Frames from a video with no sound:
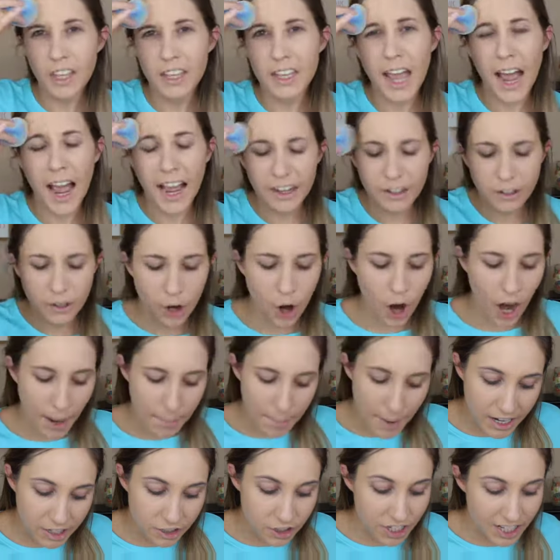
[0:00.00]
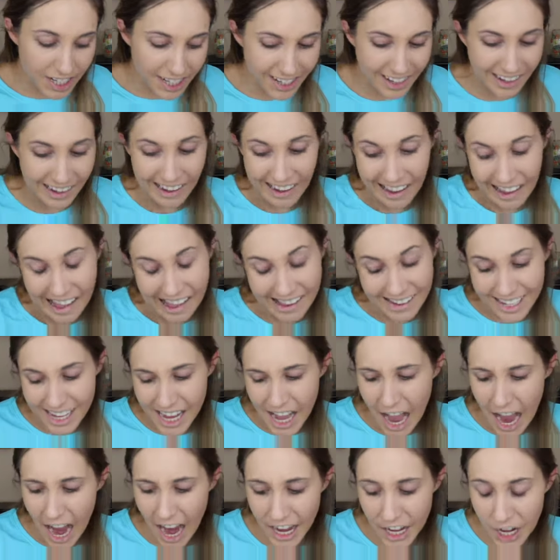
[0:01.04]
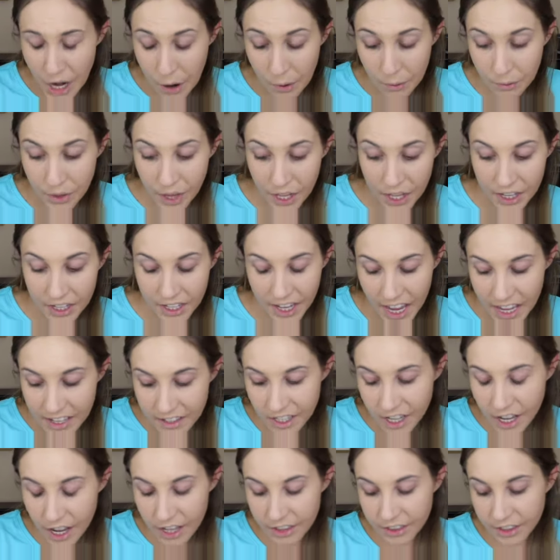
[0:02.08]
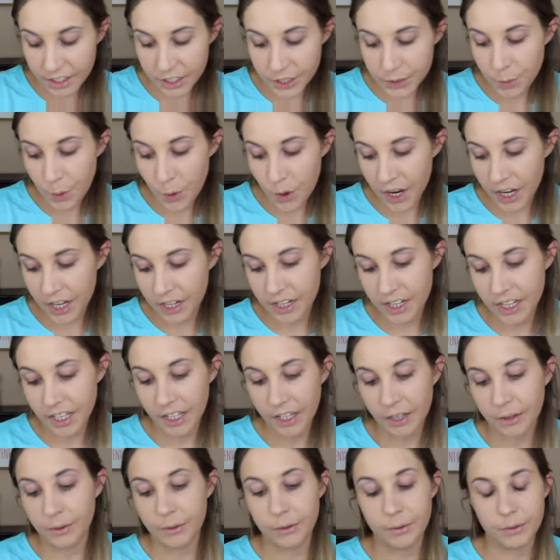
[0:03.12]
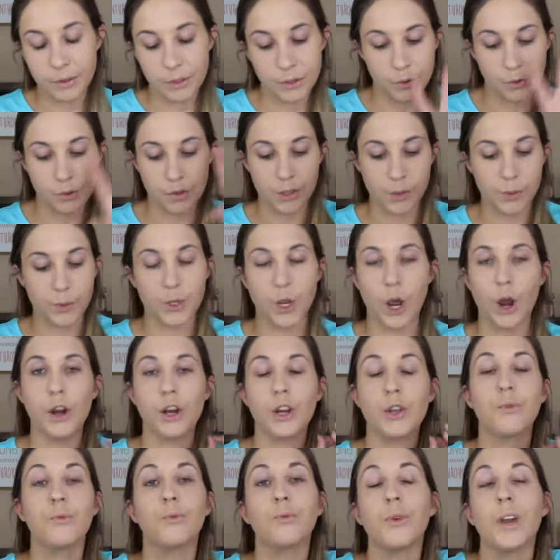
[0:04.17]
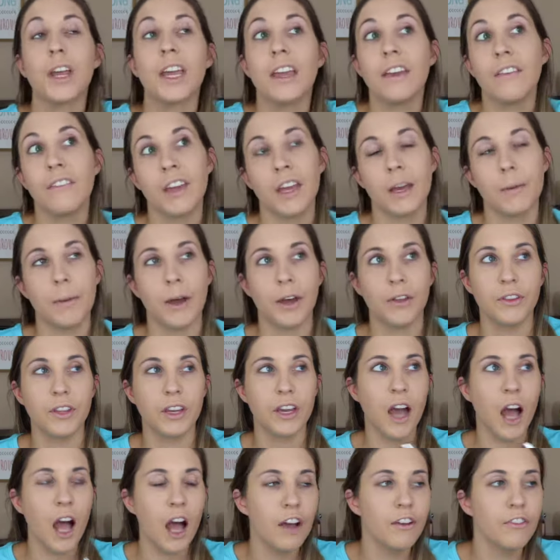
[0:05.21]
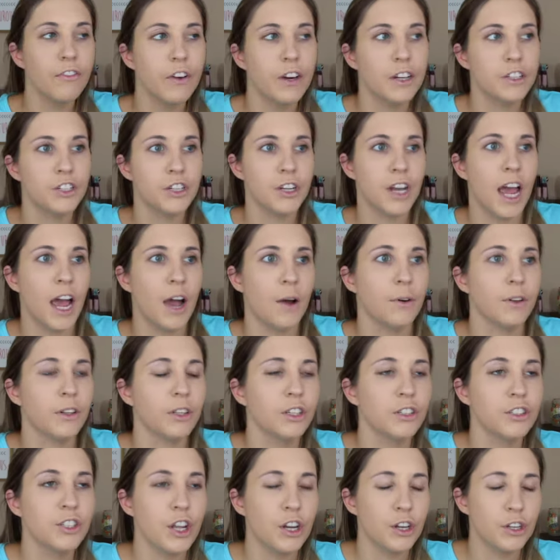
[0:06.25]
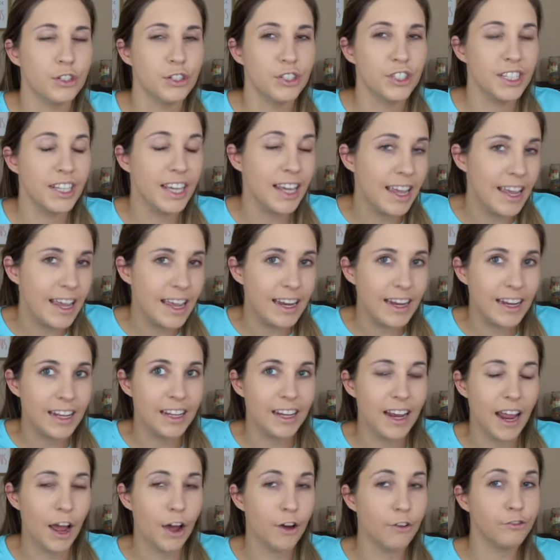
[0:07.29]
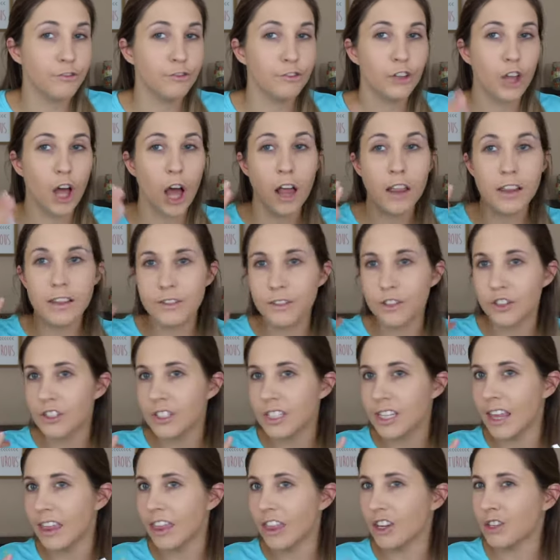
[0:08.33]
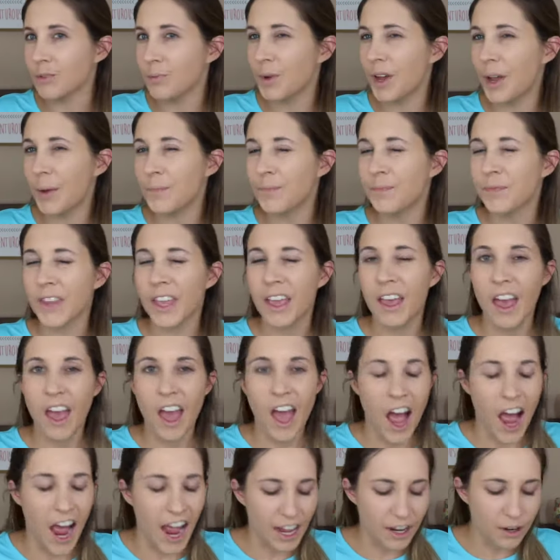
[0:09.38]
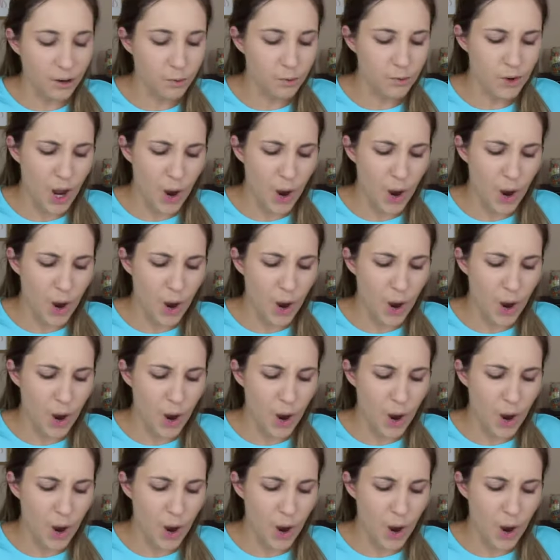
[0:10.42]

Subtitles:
Yeah, I don't know. I know that, again, at this point, Nikki Tutorials was already raving about the coverage and how it looked on her skin and how flawless her skin looked, but I don't